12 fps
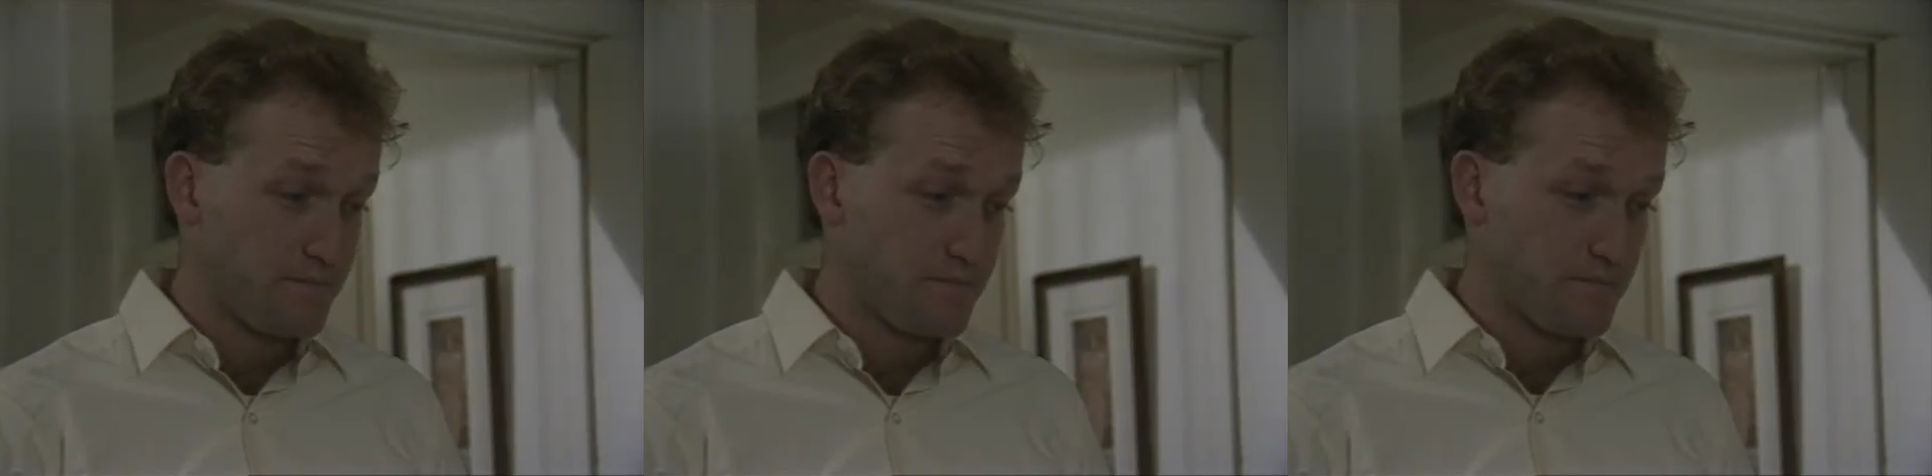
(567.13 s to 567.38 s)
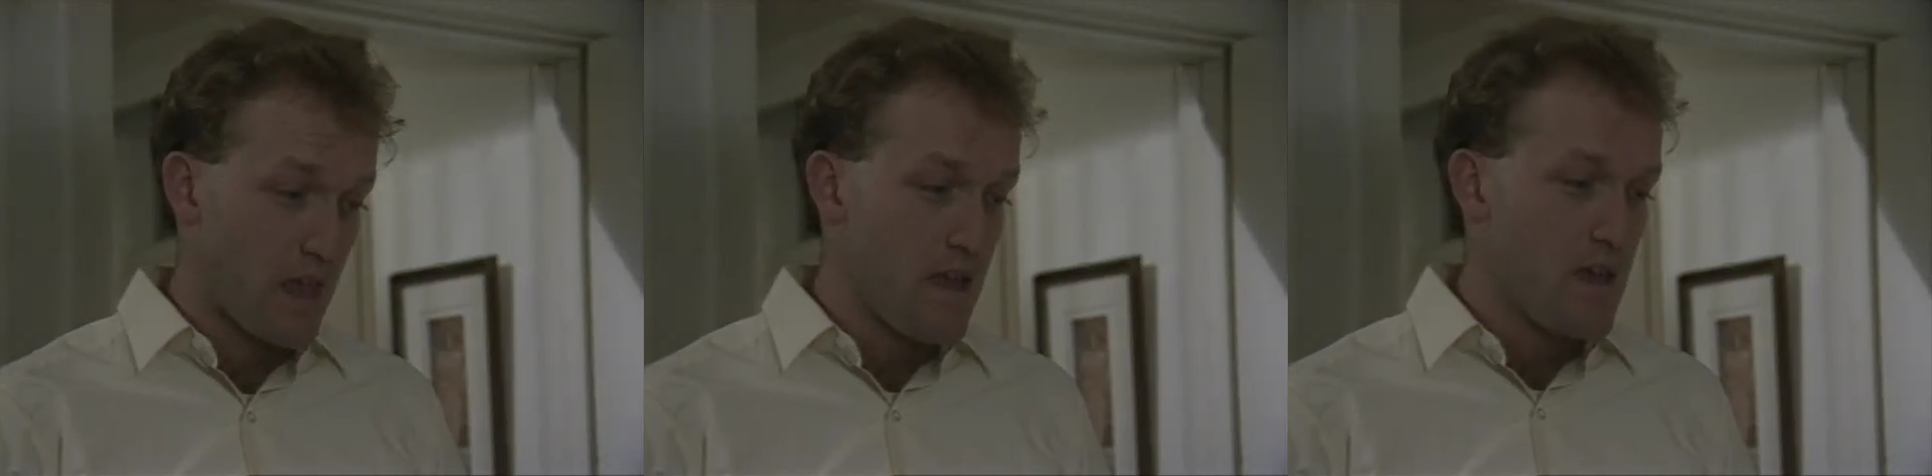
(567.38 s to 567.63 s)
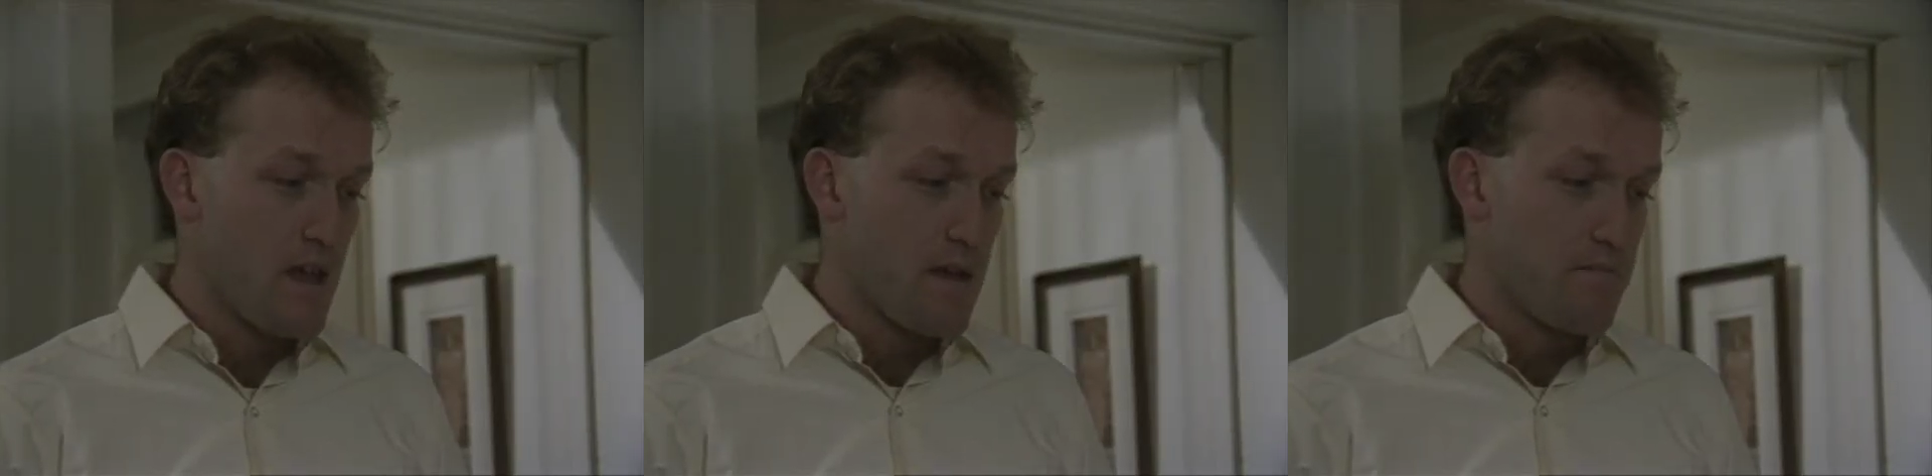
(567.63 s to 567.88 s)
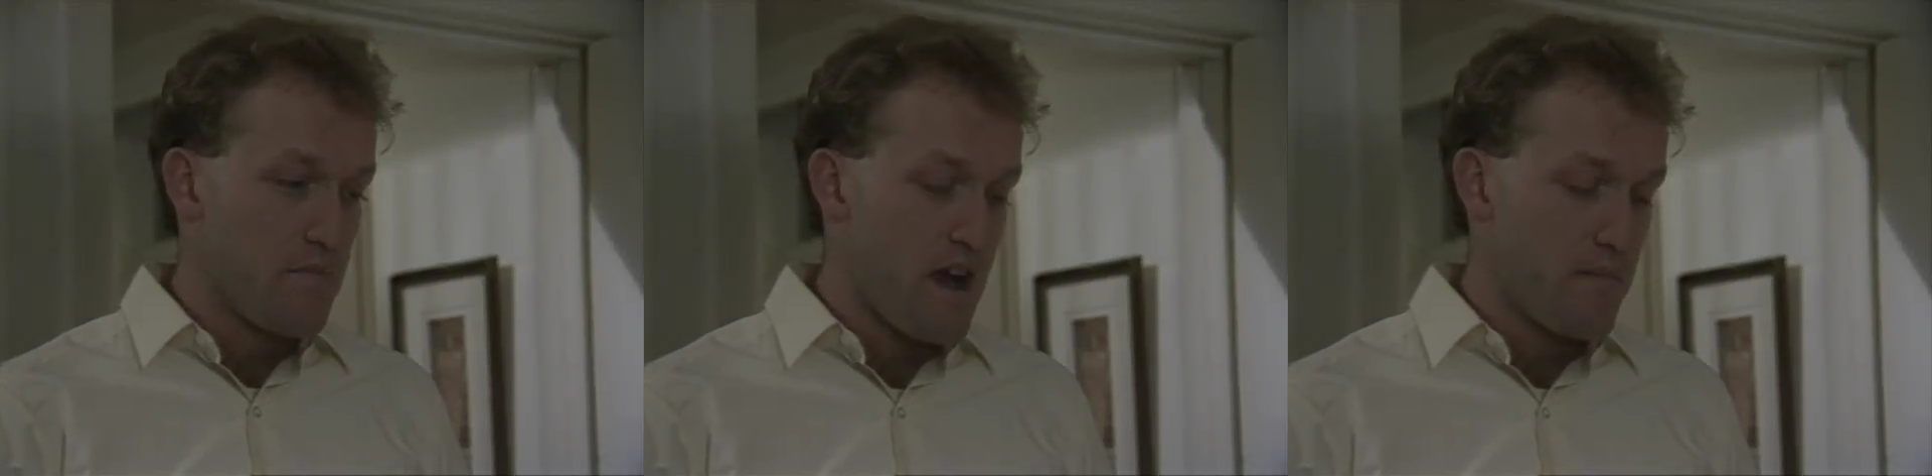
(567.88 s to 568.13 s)
No, I don't
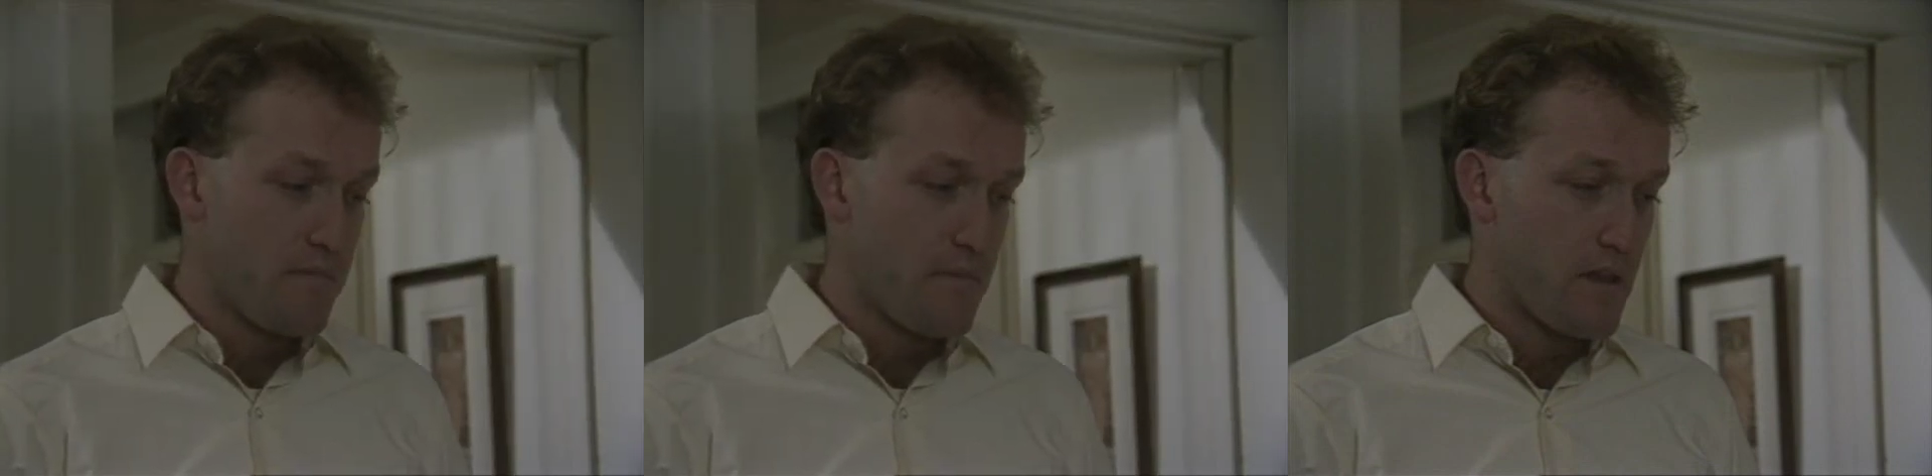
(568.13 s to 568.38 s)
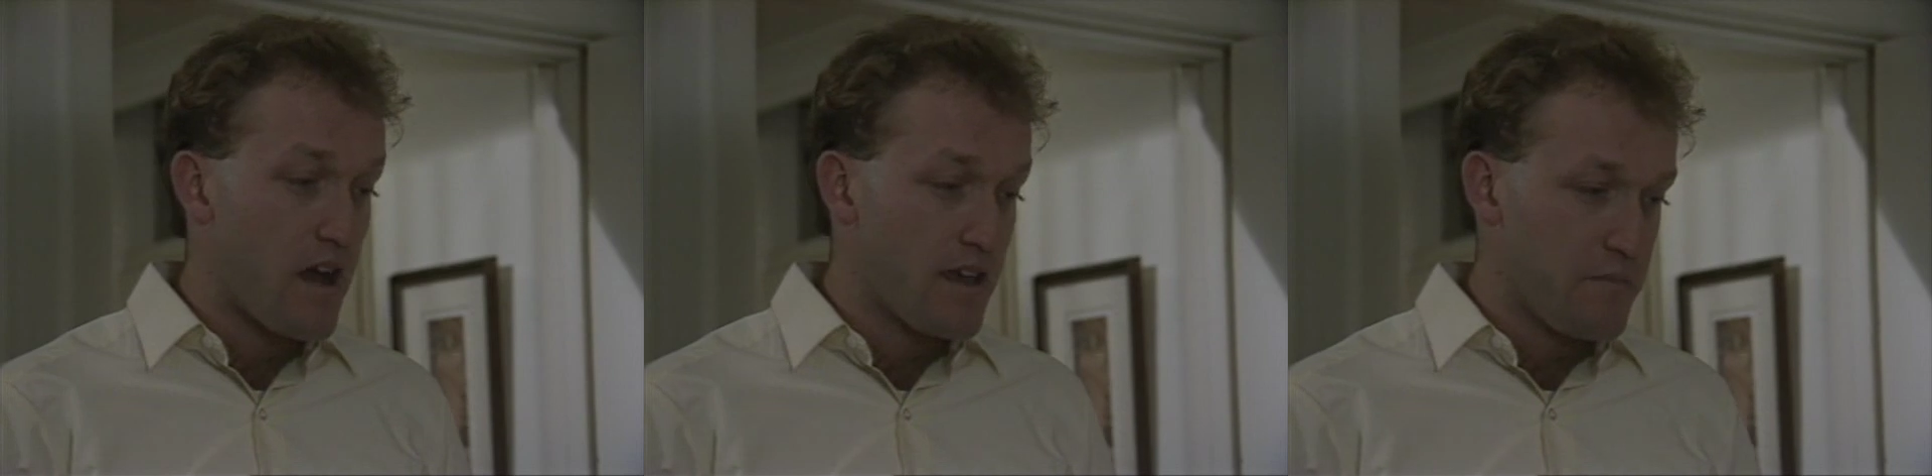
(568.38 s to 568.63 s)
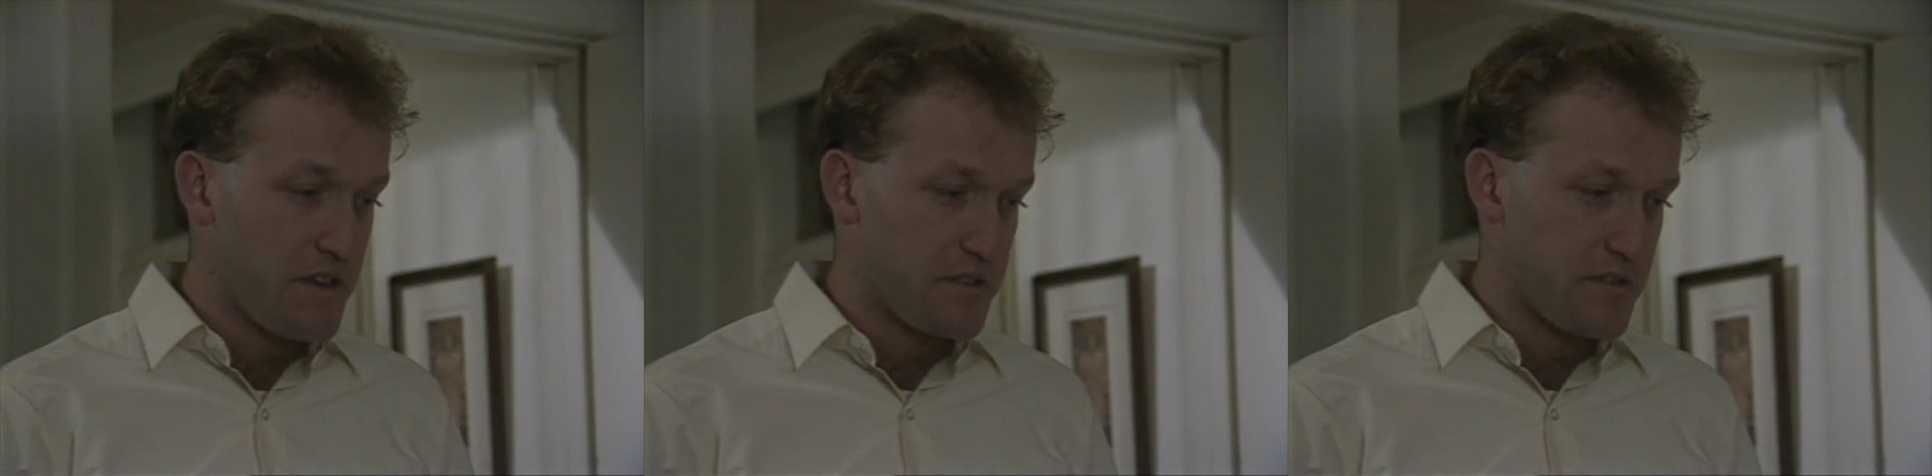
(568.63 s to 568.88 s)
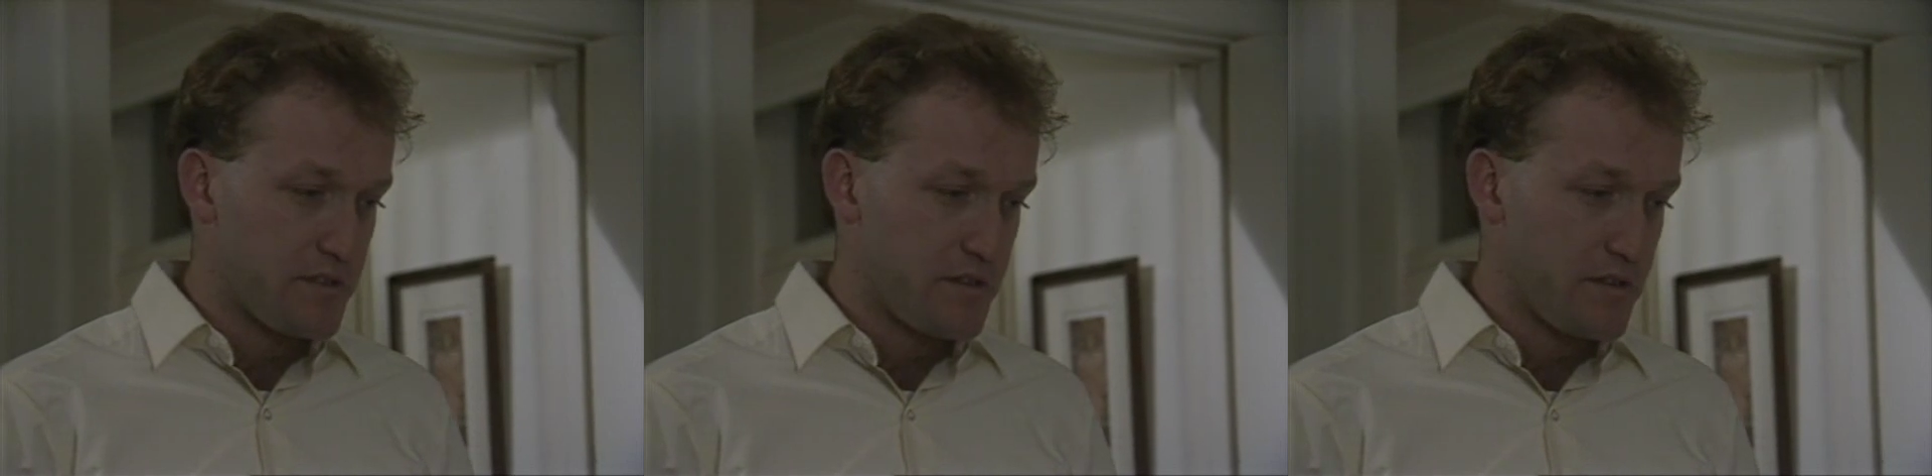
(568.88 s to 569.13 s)
mean Mum, I'm
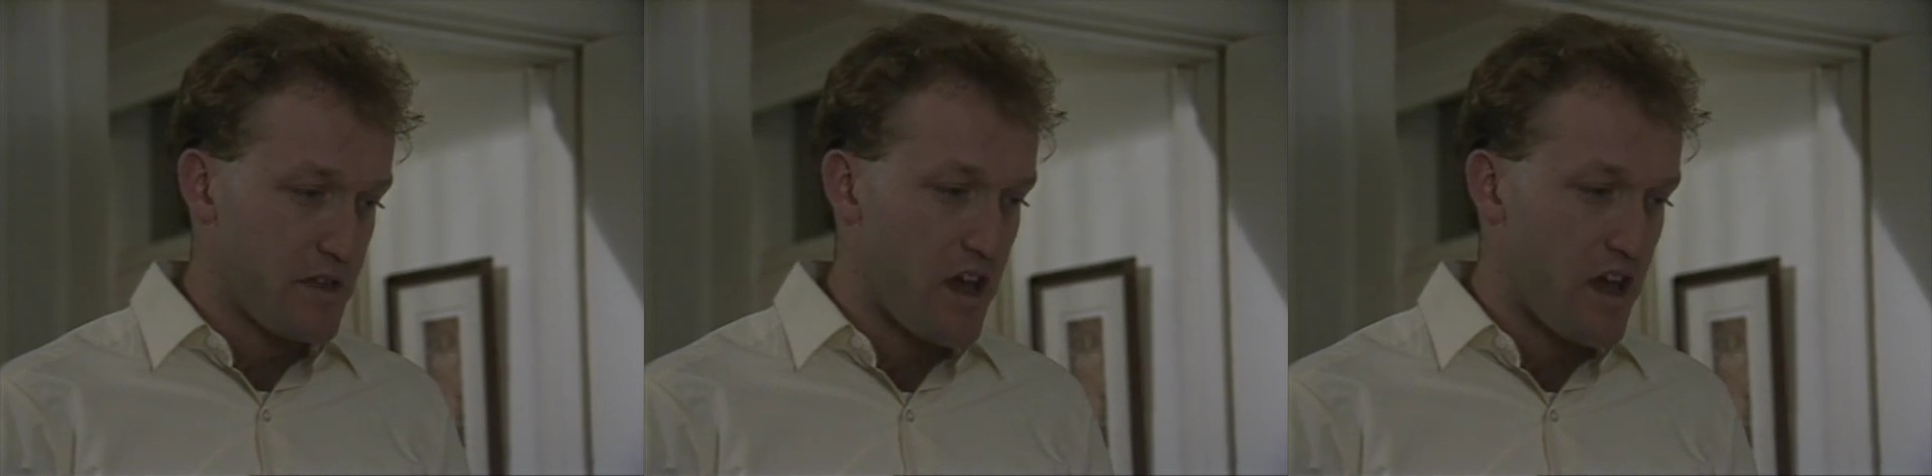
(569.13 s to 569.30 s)
innocent.